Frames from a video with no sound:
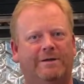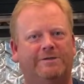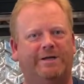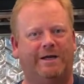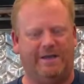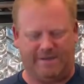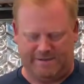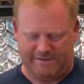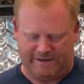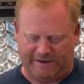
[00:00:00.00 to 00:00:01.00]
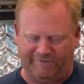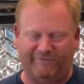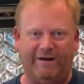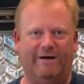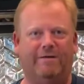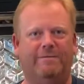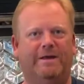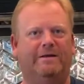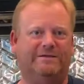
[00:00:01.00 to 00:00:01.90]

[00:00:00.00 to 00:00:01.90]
chicken alfredo meal. It's